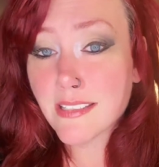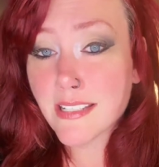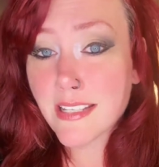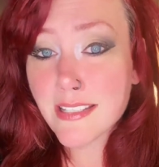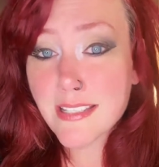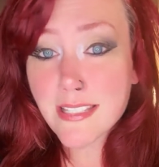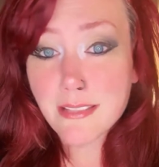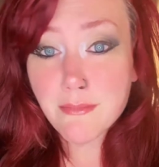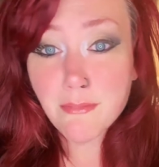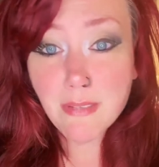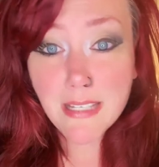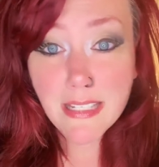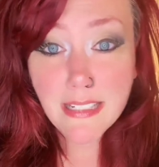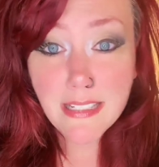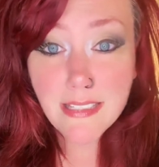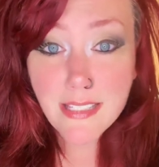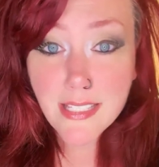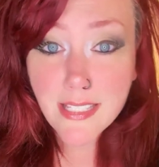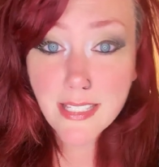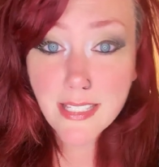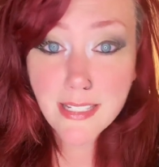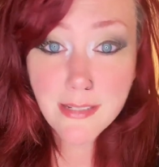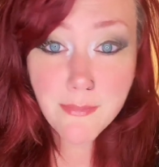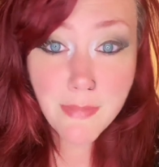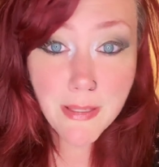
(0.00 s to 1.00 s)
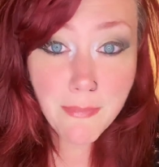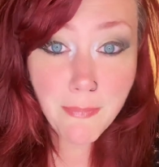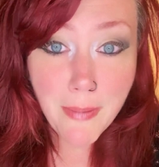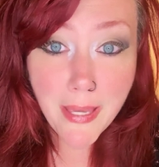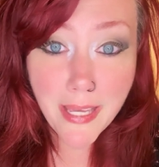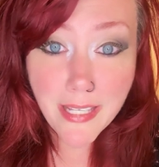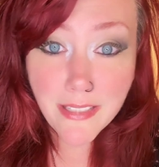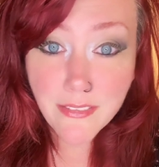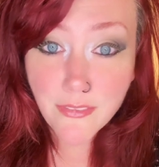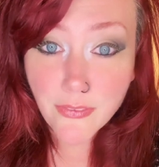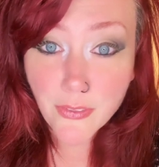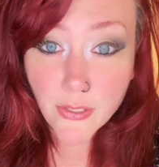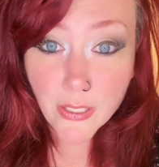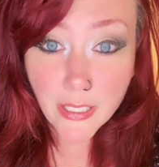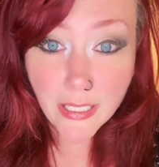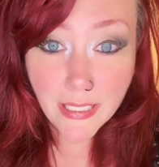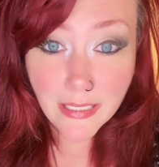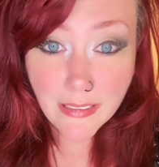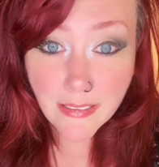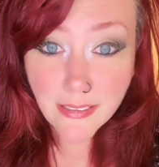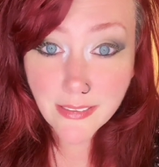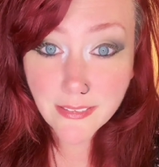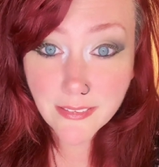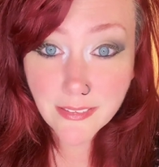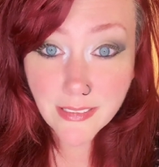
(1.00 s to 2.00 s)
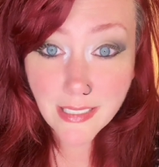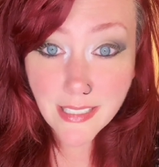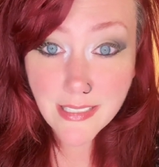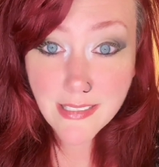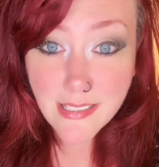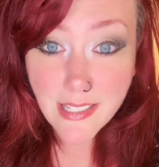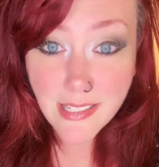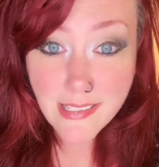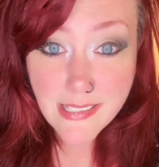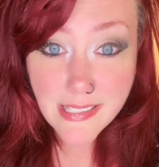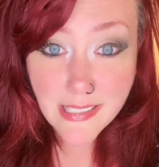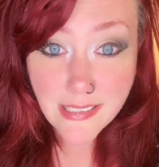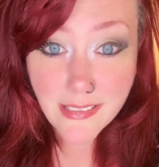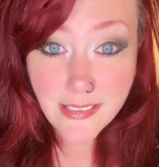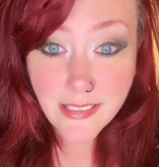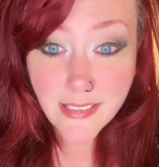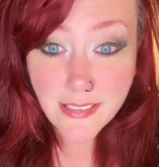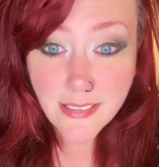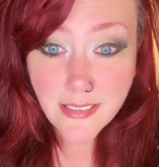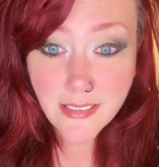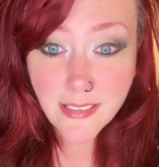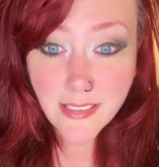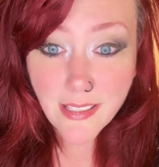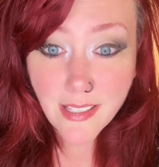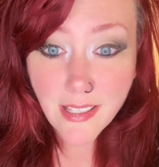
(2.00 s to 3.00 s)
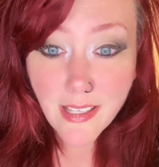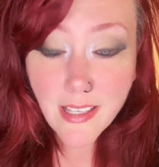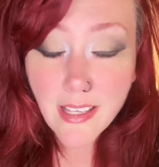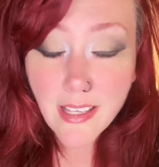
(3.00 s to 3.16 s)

It doesn't mean it's going to be pain-free. It doesn't.